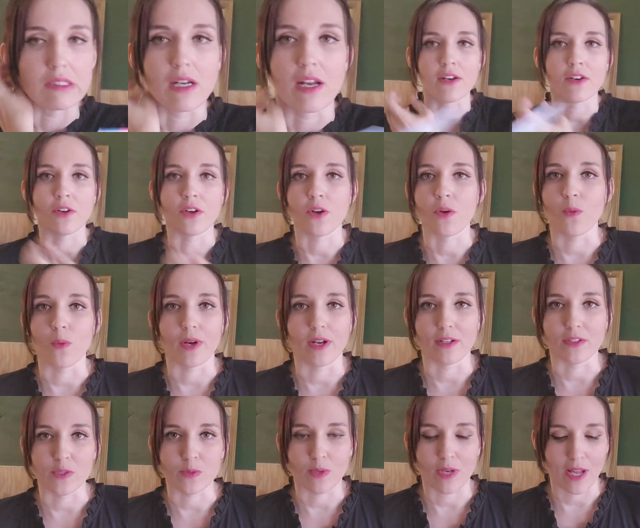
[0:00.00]
I don't know what
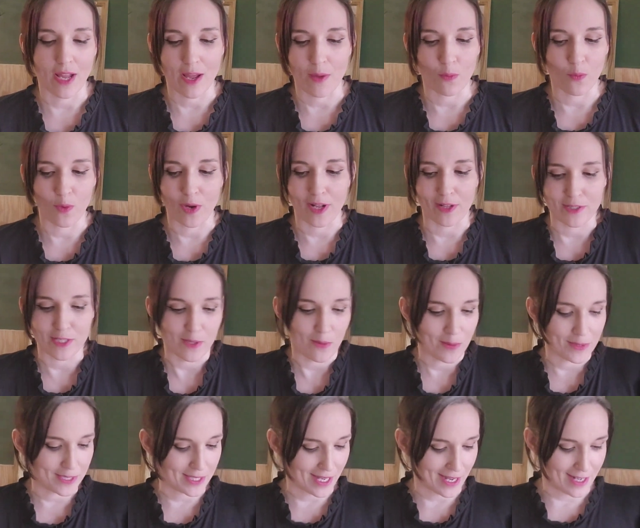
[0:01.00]
else I
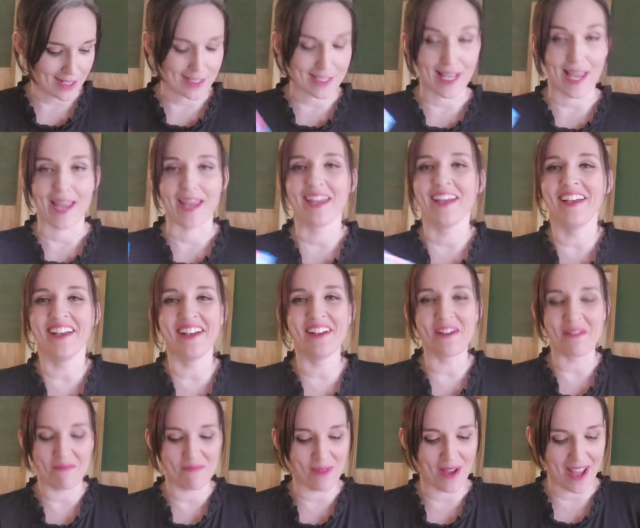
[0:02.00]
was gonna say,
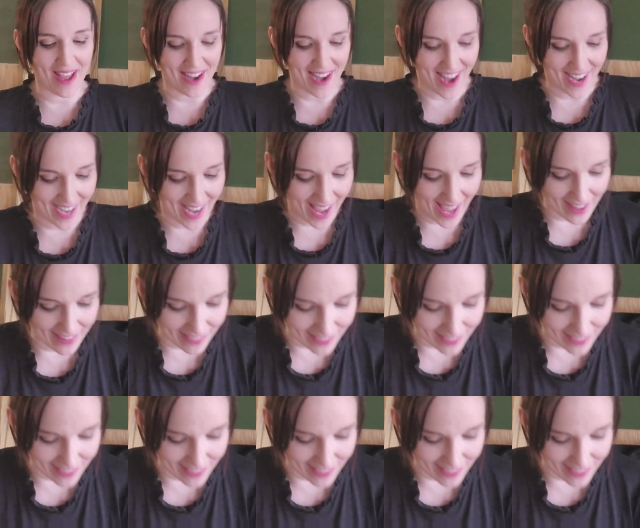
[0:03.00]
but I got